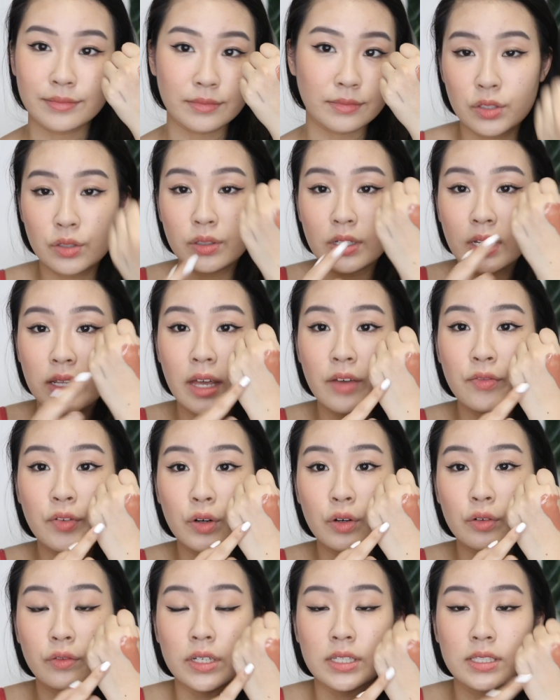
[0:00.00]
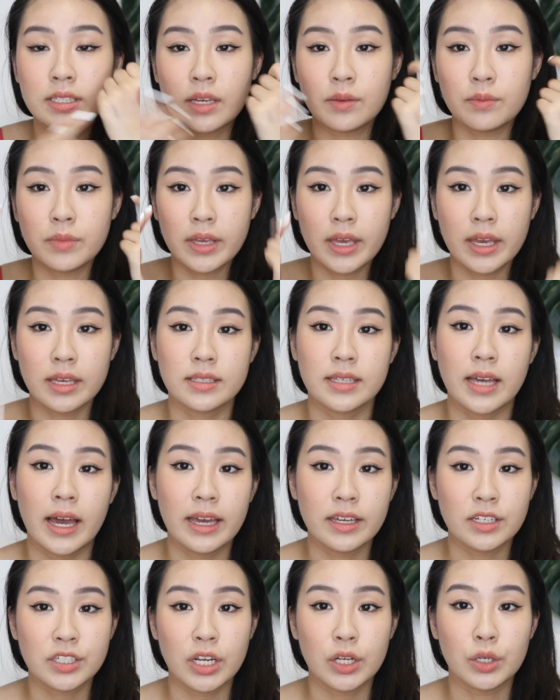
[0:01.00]
So the leftovers can be as
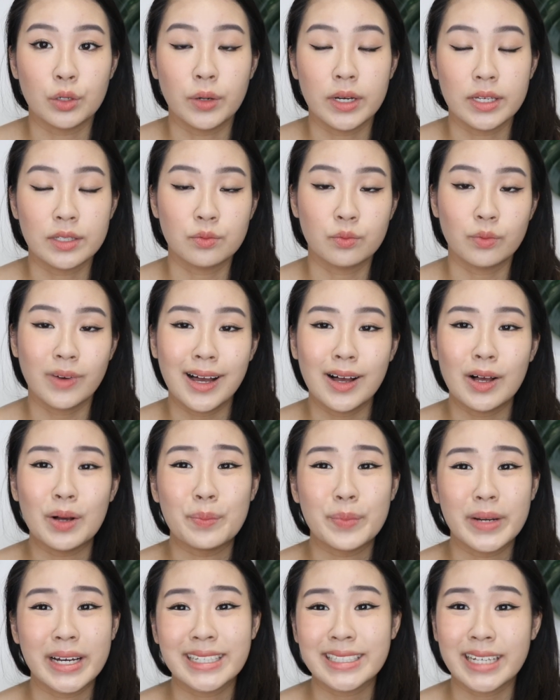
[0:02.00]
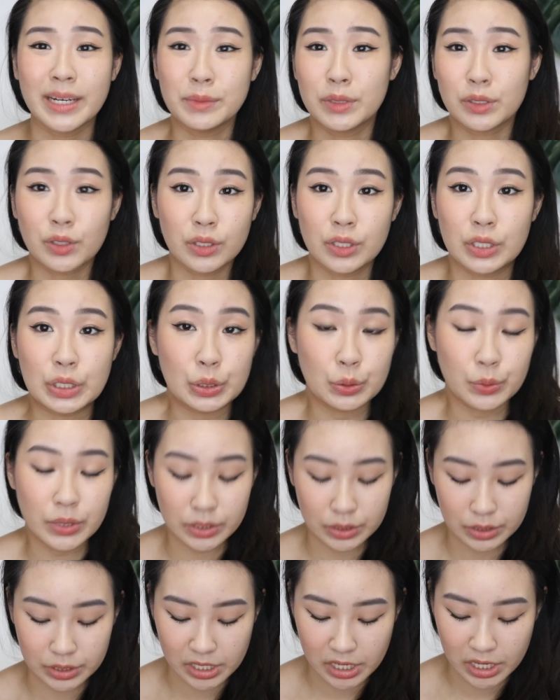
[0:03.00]
eyeshadow as well, but I'm not going to do
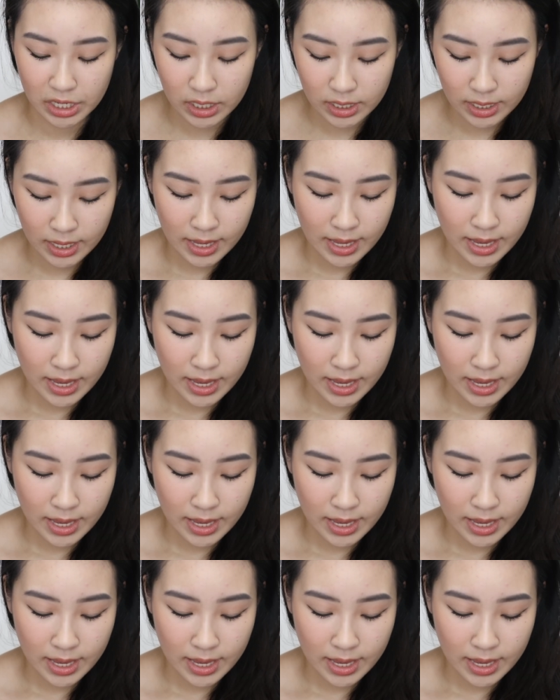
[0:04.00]
it today.